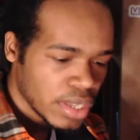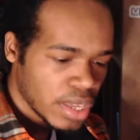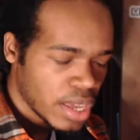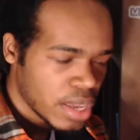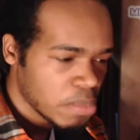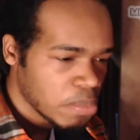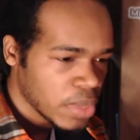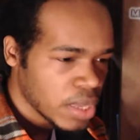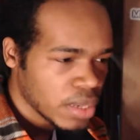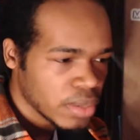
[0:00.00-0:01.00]

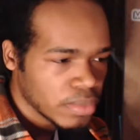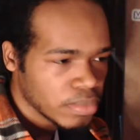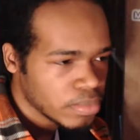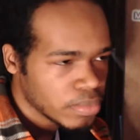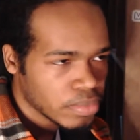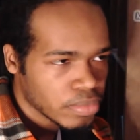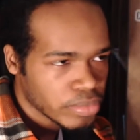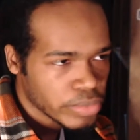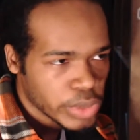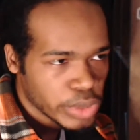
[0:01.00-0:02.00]
and
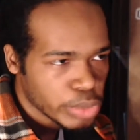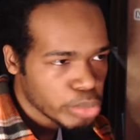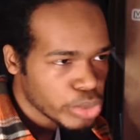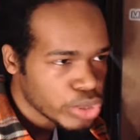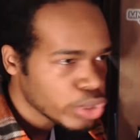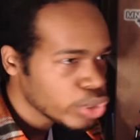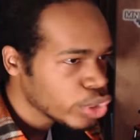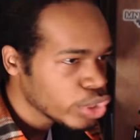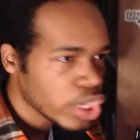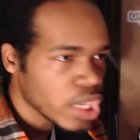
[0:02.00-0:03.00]
let me see,
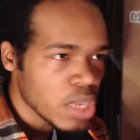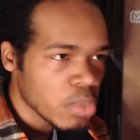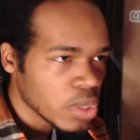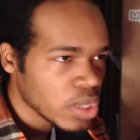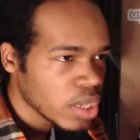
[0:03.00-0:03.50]
just anyone.